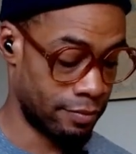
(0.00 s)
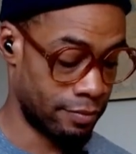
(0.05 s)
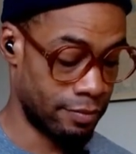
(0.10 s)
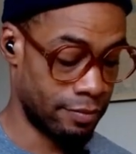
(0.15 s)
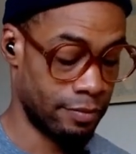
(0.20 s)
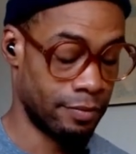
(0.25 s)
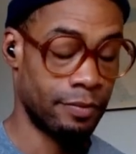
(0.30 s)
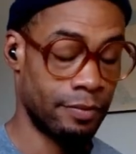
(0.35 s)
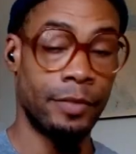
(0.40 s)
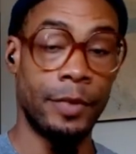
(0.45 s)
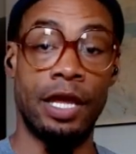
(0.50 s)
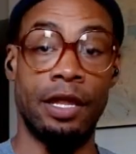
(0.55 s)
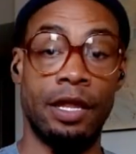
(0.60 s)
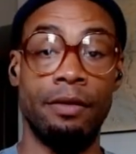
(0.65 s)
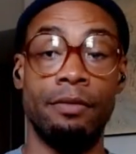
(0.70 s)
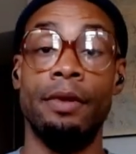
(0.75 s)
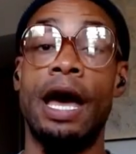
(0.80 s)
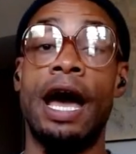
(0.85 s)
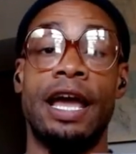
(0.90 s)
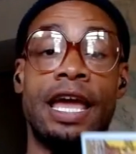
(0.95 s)
And I
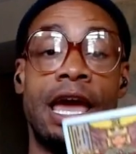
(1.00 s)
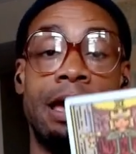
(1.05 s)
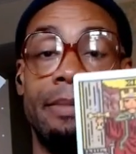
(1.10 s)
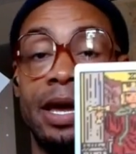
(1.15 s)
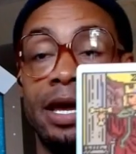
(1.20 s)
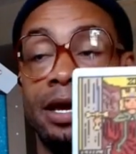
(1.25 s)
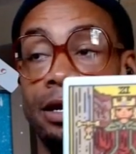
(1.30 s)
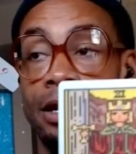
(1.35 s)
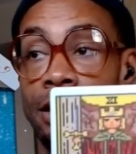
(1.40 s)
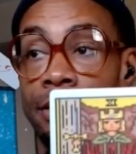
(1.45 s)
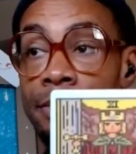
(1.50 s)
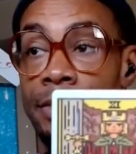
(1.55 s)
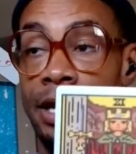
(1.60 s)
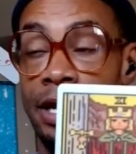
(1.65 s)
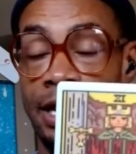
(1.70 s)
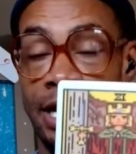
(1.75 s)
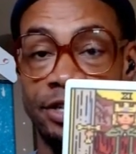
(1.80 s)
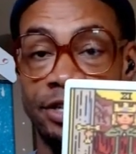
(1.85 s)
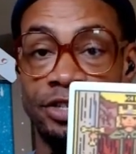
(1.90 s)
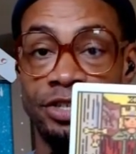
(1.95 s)
can't make it up, and that's
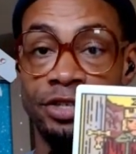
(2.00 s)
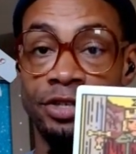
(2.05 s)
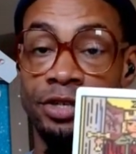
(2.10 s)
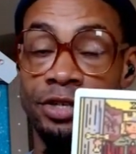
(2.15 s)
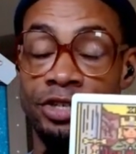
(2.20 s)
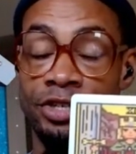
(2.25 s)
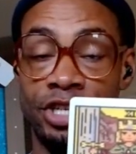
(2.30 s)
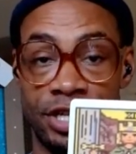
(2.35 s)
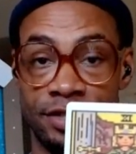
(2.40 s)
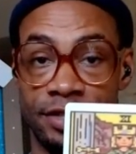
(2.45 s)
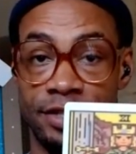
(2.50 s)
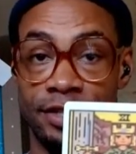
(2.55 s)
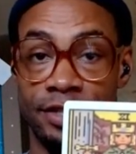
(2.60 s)
justice